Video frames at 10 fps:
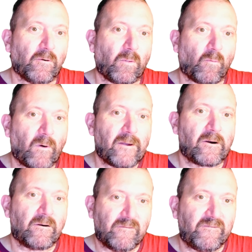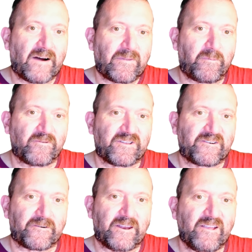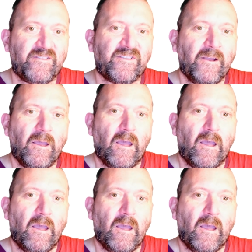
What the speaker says: on where that position is,